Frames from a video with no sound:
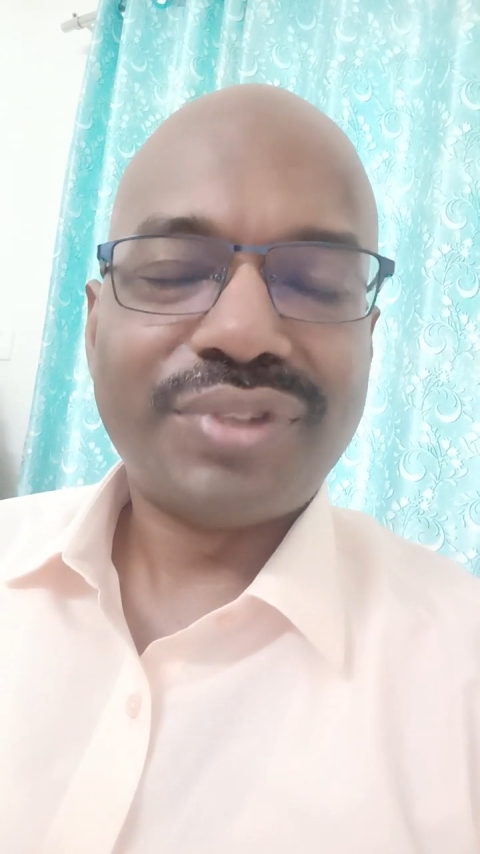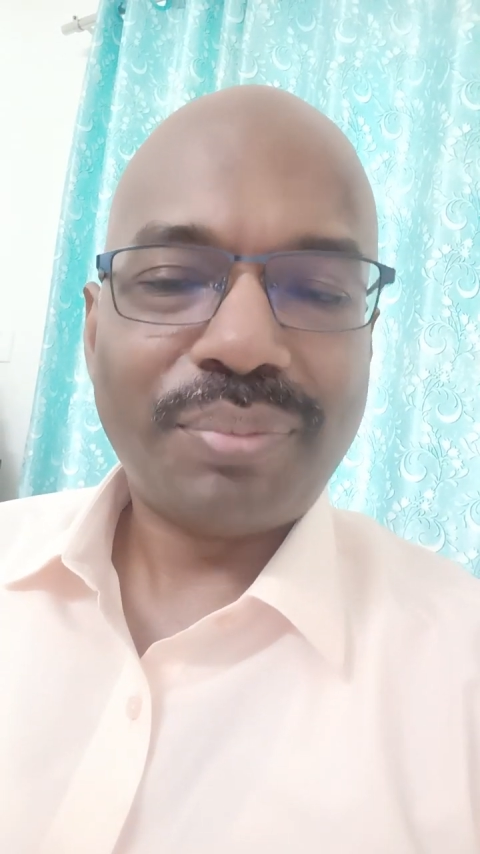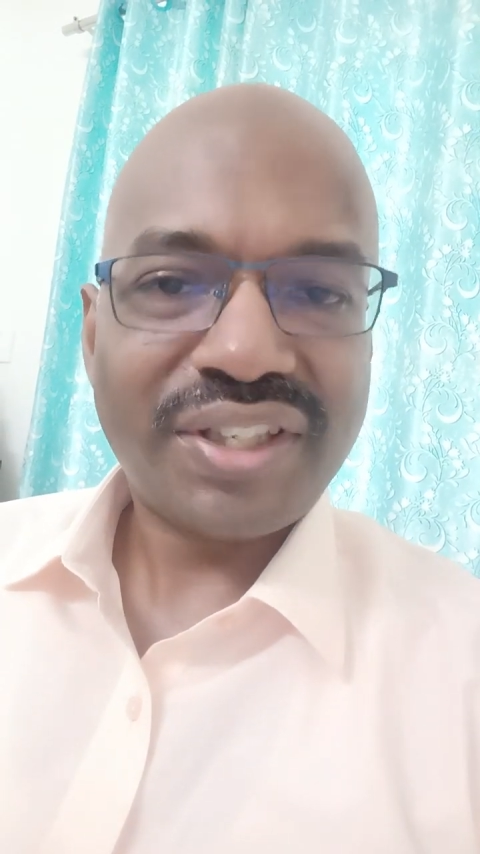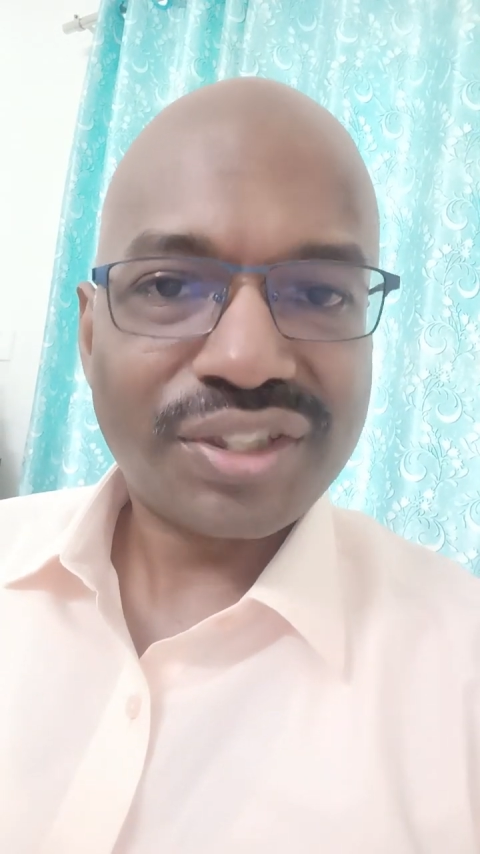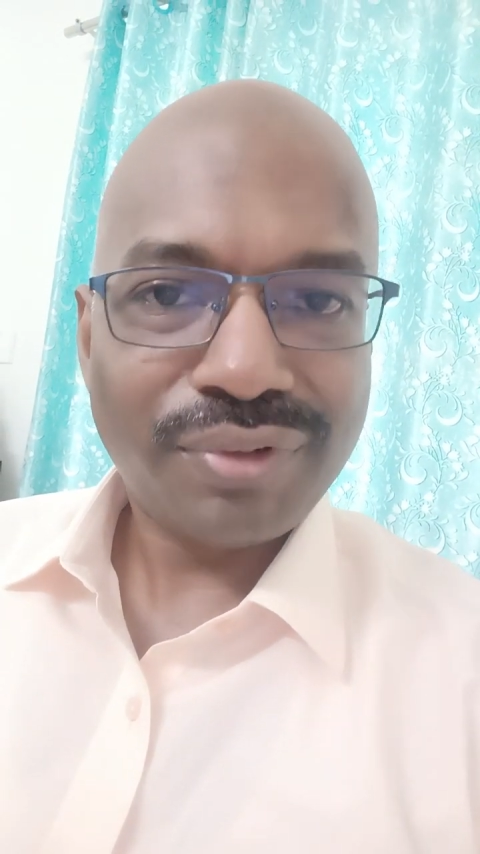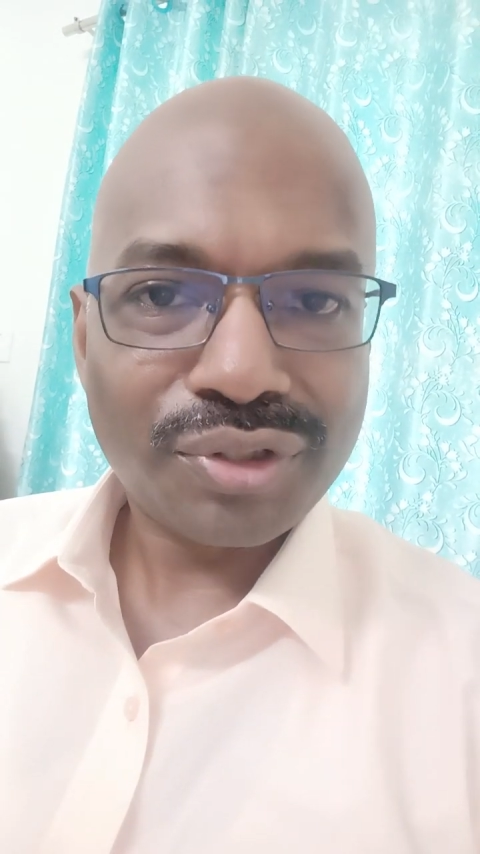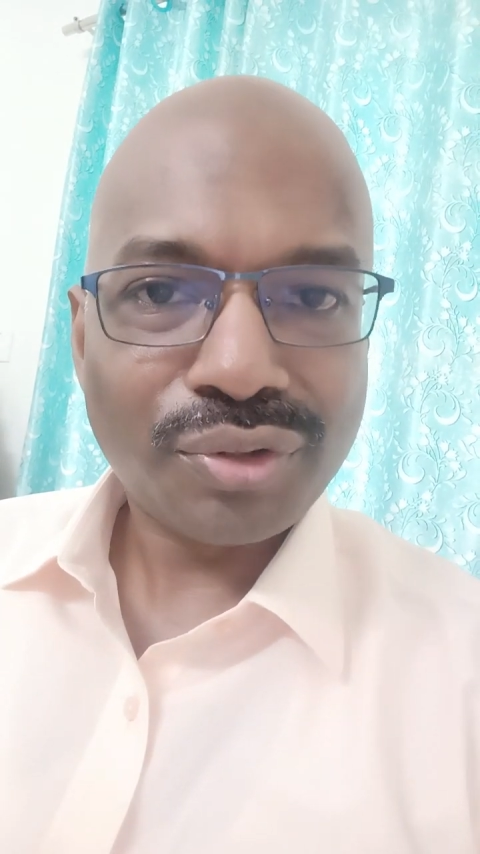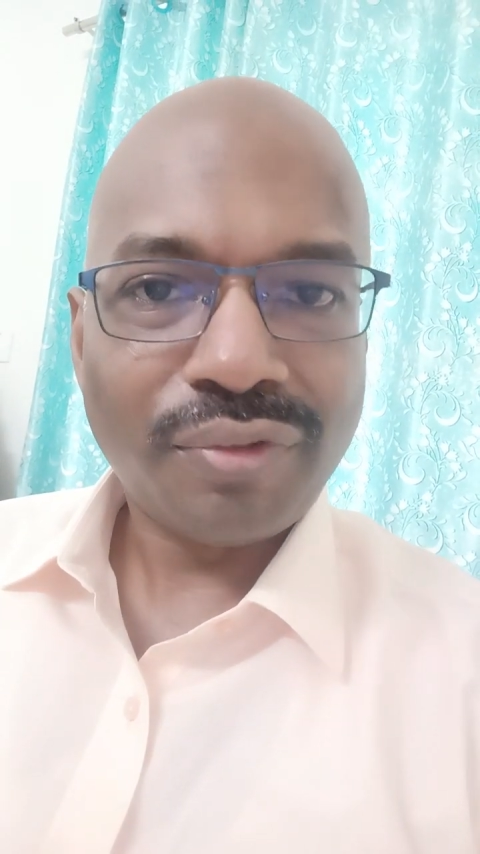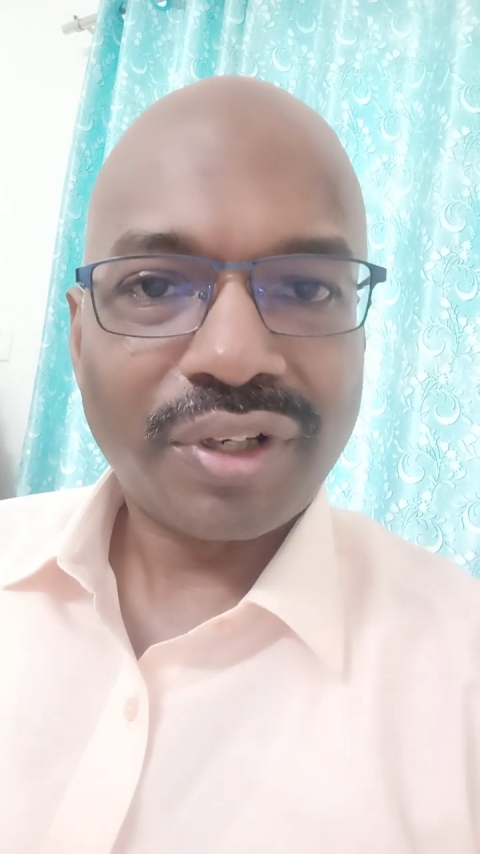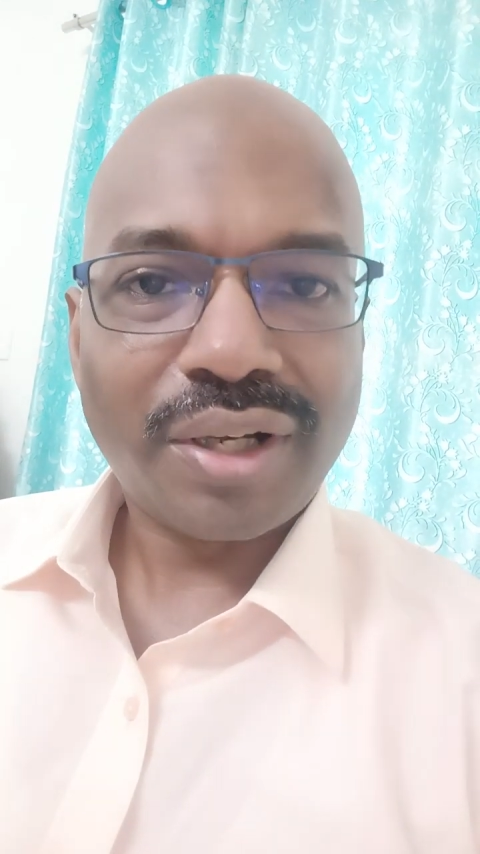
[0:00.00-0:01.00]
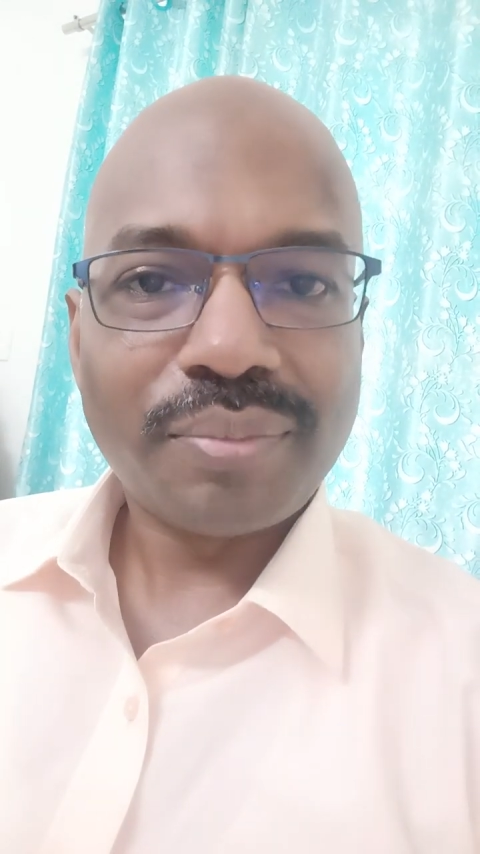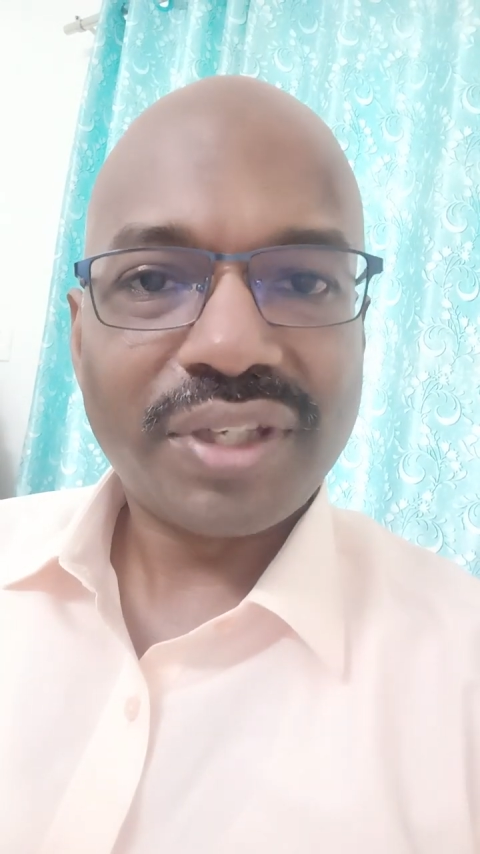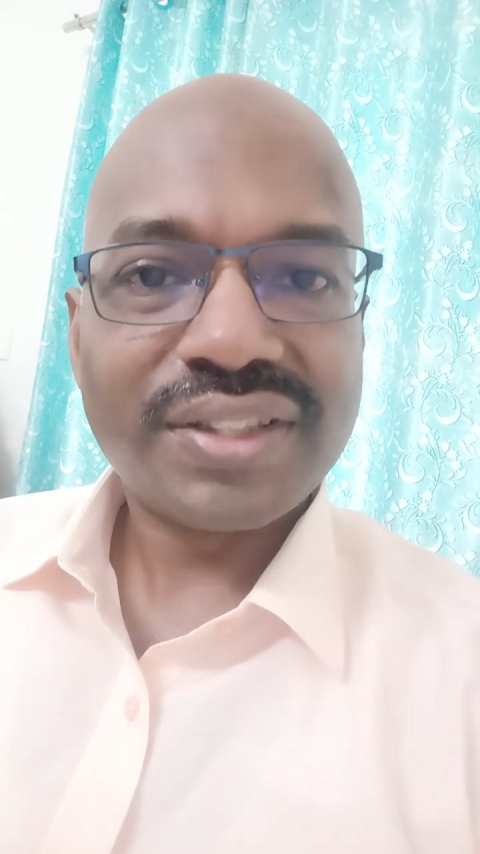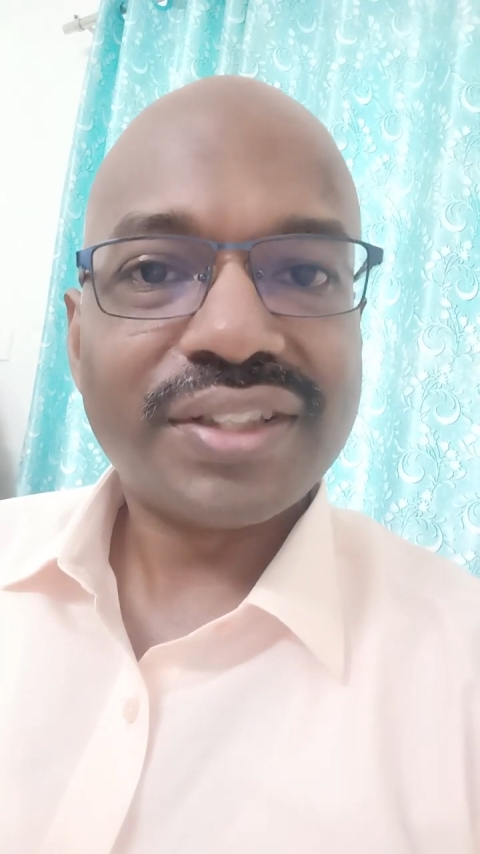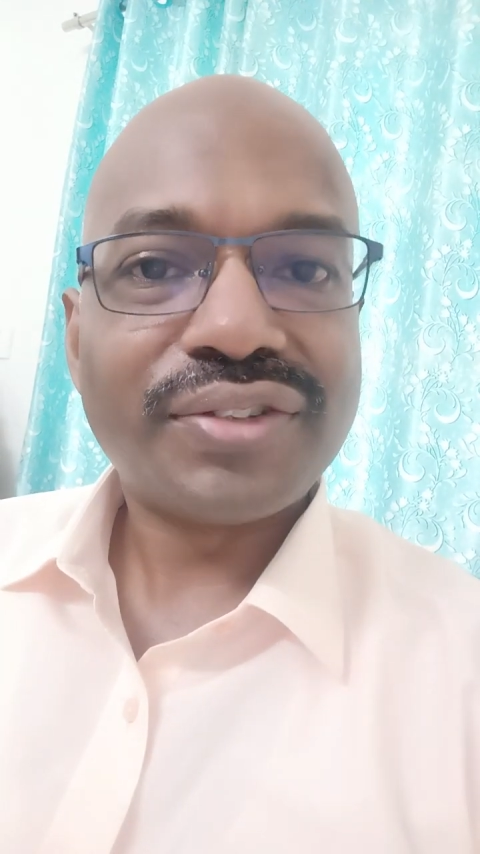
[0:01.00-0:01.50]
best way to overcome
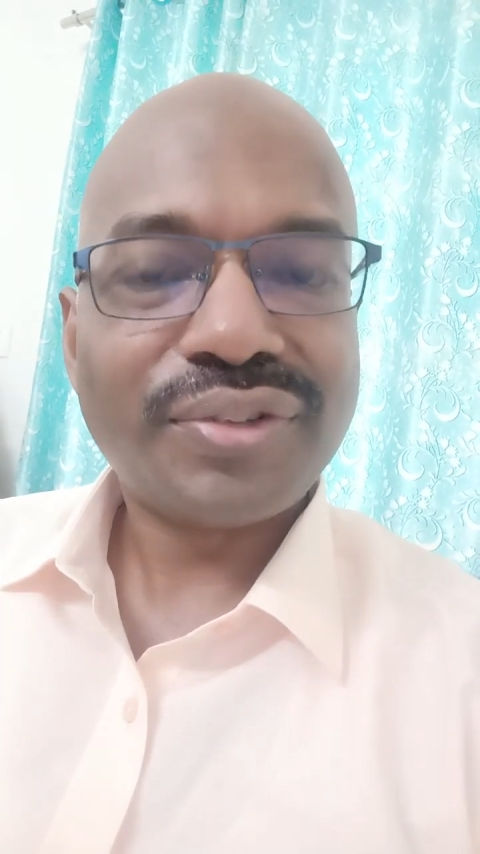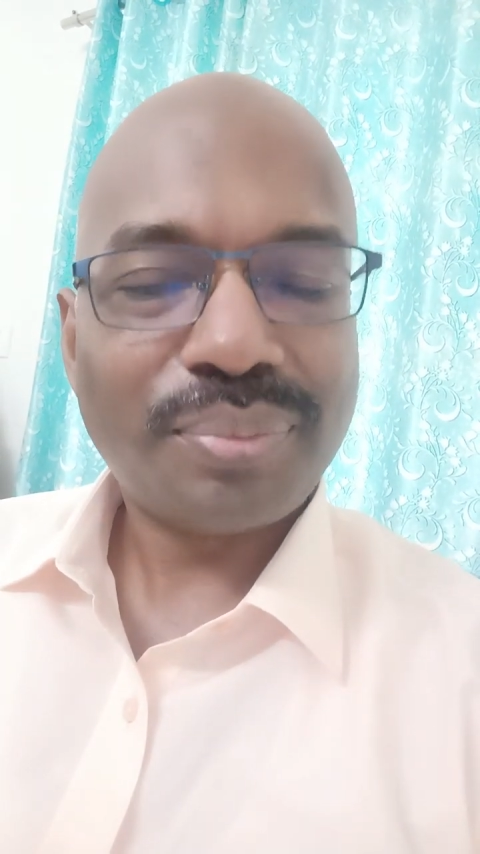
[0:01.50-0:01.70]
this is to